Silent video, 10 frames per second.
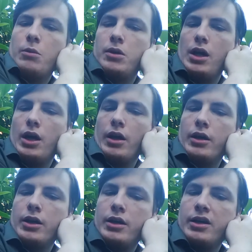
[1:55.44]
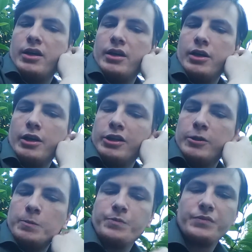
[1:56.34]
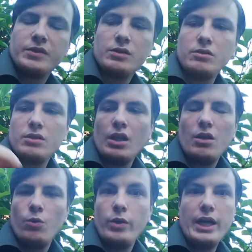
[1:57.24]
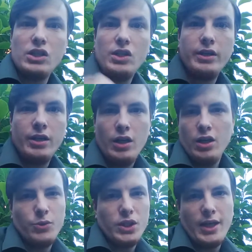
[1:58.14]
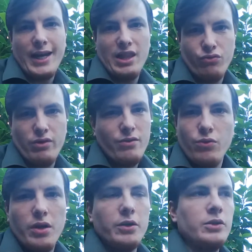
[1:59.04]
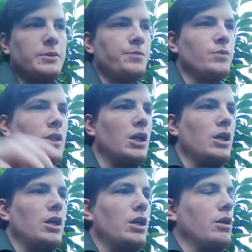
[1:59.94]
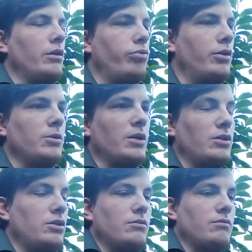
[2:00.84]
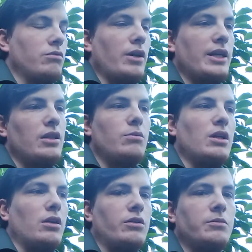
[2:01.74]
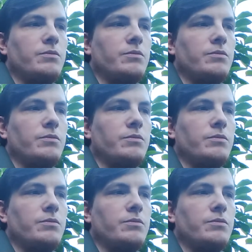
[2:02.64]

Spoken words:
But yeah, he actually was sat in the front row, pretty much right in the middle.